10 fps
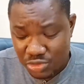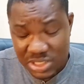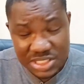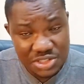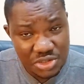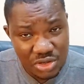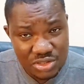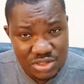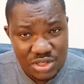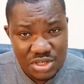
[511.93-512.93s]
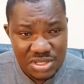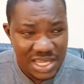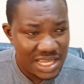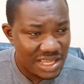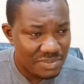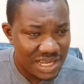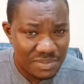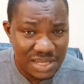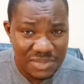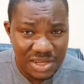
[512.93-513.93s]
20 shots, blah,
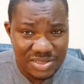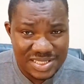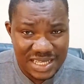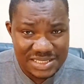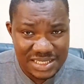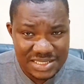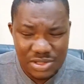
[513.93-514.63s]
blah, blah on target.